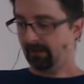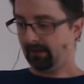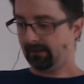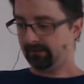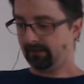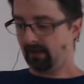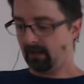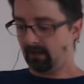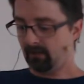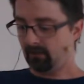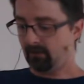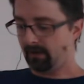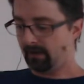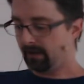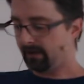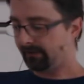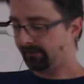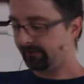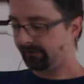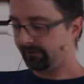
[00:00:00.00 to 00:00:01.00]
And now,
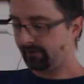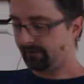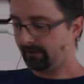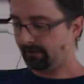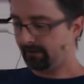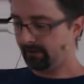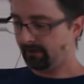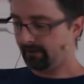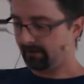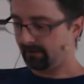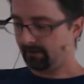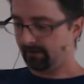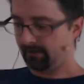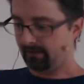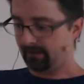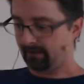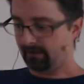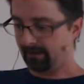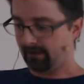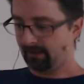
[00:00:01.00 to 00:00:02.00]
as a
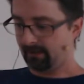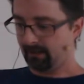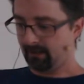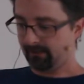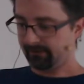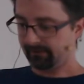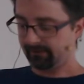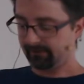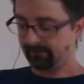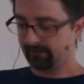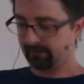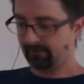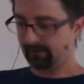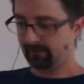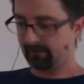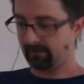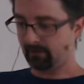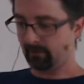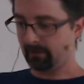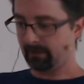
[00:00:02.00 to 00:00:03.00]
last
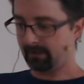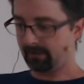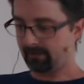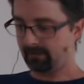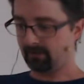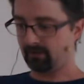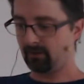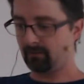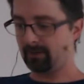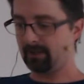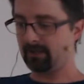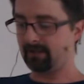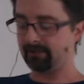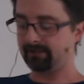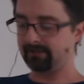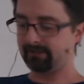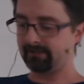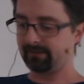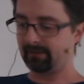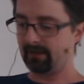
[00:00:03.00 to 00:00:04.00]
quick
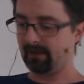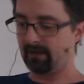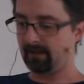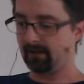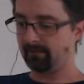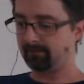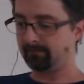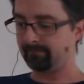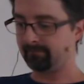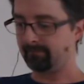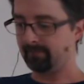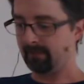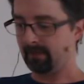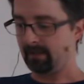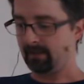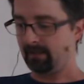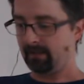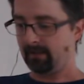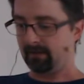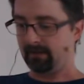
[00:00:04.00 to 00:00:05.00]
command,
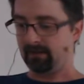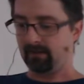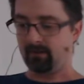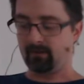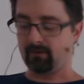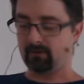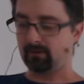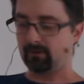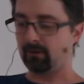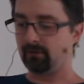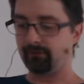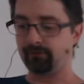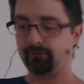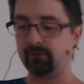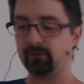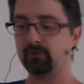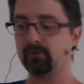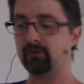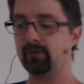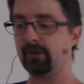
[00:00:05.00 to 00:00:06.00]
all of
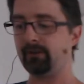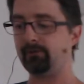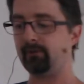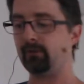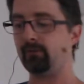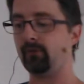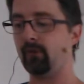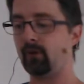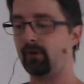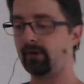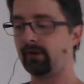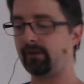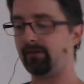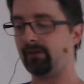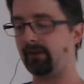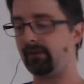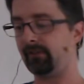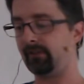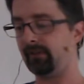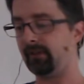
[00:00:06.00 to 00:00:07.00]
you, if you work
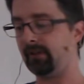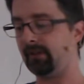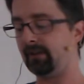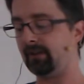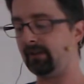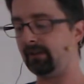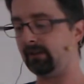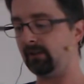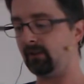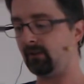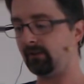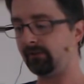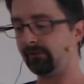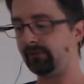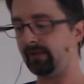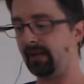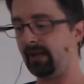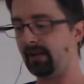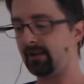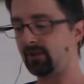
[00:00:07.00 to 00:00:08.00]
with
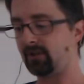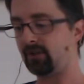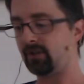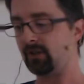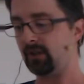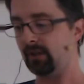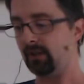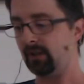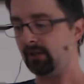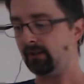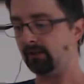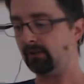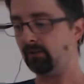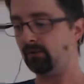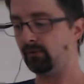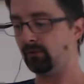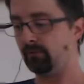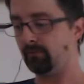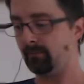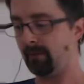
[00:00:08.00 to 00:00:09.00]
Logstash,
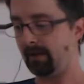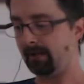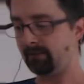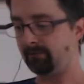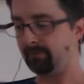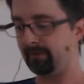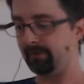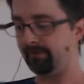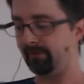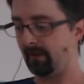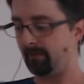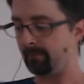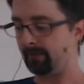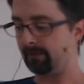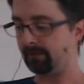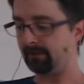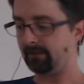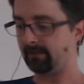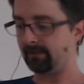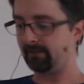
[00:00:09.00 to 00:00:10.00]
you might be
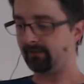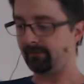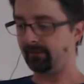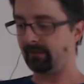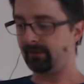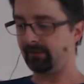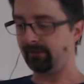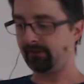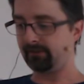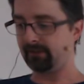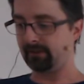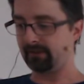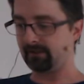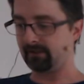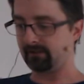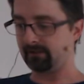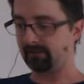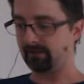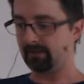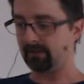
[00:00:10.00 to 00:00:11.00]
familiar with
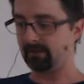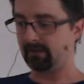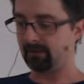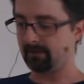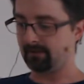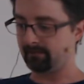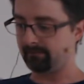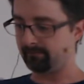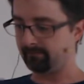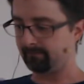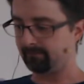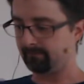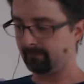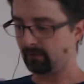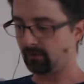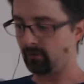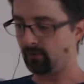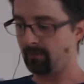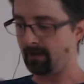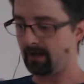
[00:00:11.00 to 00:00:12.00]
the
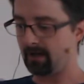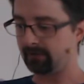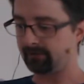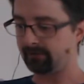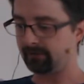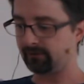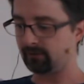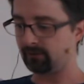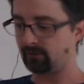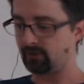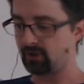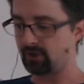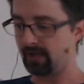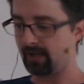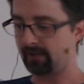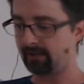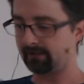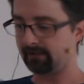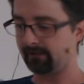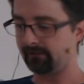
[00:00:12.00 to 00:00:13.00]
command to
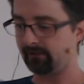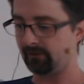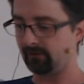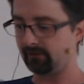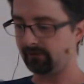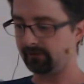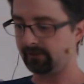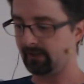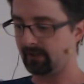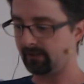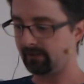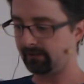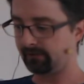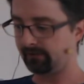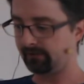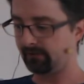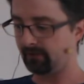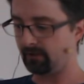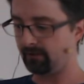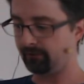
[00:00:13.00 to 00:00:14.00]
check the
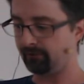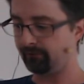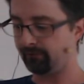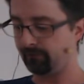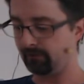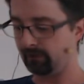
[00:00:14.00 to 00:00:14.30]
syntax of